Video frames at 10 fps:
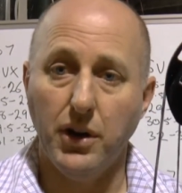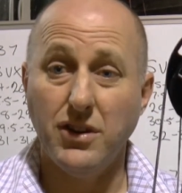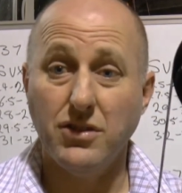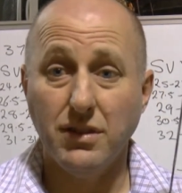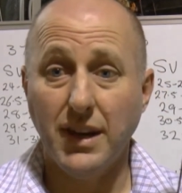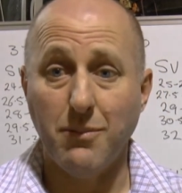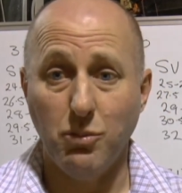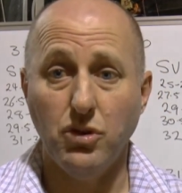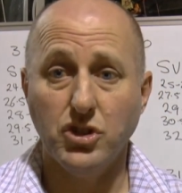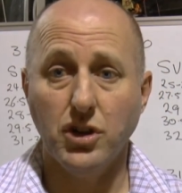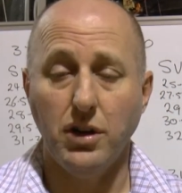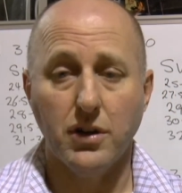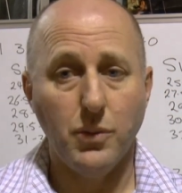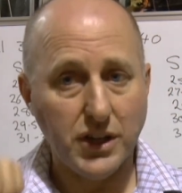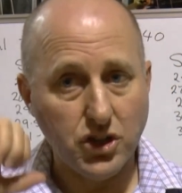you should get more
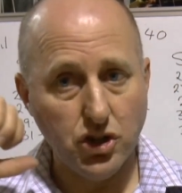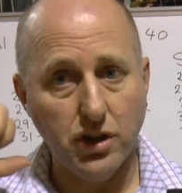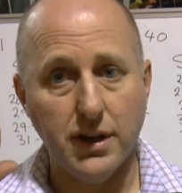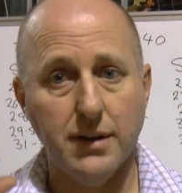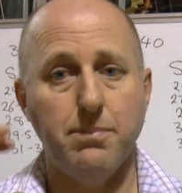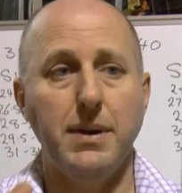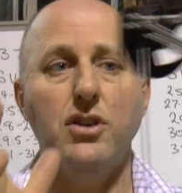shock when you shoot it